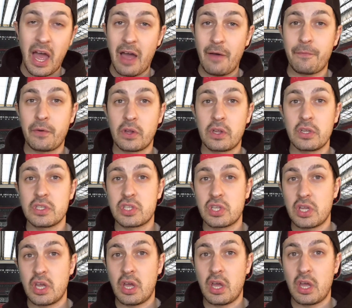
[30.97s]

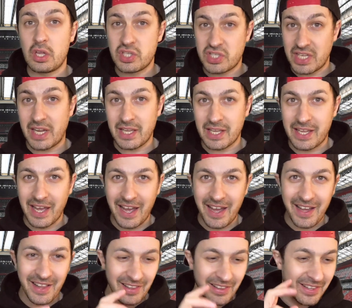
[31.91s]
Africa's
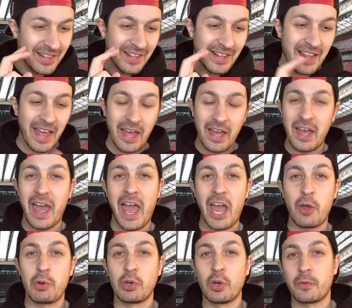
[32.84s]
Senegal,
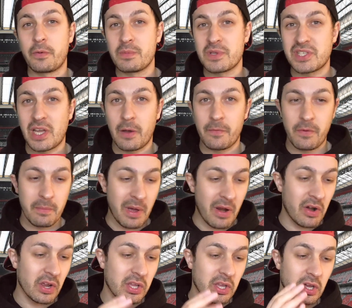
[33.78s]
Ecuador from South
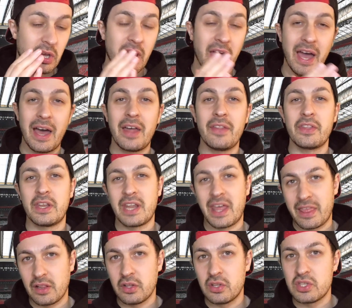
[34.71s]
America, and the
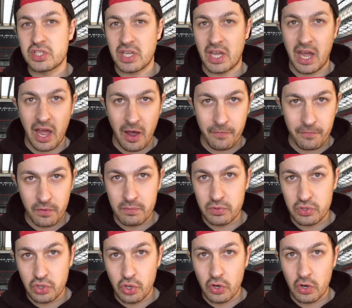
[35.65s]
Netherlands are
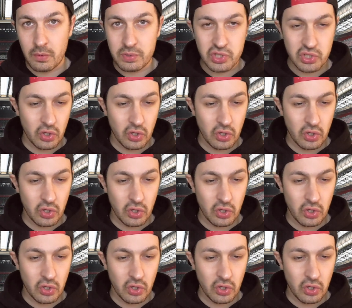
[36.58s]
from Europe.